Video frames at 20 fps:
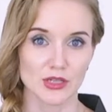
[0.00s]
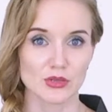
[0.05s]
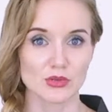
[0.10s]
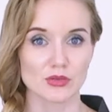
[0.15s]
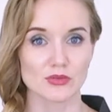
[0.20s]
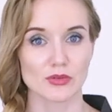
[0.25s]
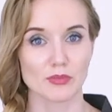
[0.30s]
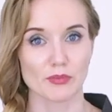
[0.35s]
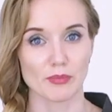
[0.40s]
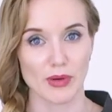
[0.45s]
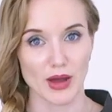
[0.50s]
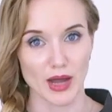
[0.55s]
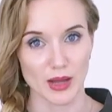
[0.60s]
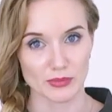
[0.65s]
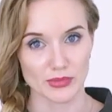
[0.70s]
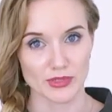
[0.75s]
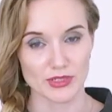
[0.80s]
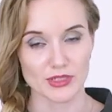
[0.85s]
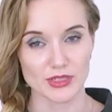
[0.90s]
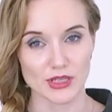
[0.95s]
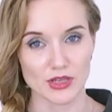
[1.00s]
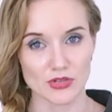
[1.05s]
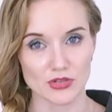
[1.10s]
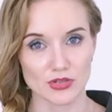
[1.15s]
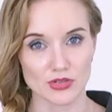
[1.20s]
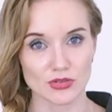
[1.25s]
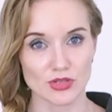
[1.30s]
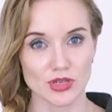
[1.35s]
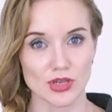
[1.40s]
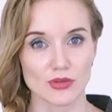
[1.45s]
to the pumping
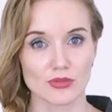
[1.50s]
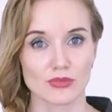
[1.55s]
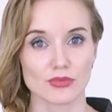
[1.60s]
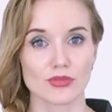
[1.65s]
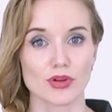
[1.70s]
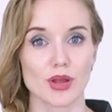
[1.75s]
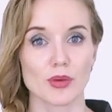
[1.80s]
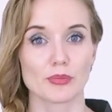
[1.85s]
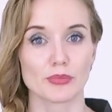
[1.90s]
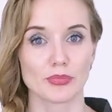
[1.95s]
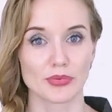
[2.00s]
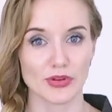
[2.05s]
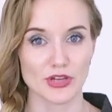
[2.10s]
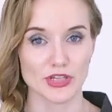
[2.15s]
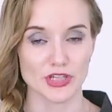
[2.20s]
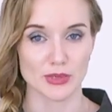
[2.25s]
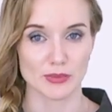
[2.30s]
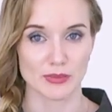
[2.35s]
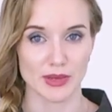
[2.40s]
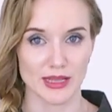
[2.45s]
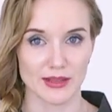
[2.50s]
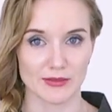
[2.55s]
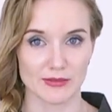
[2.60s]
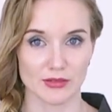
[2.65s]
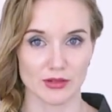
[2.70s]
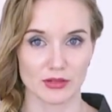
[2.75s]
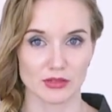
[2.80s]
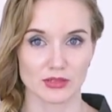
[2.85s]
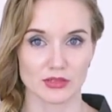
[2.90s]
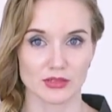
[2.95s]
station through a pressure
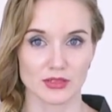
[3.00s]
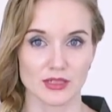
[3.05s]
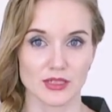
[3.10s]
manifold.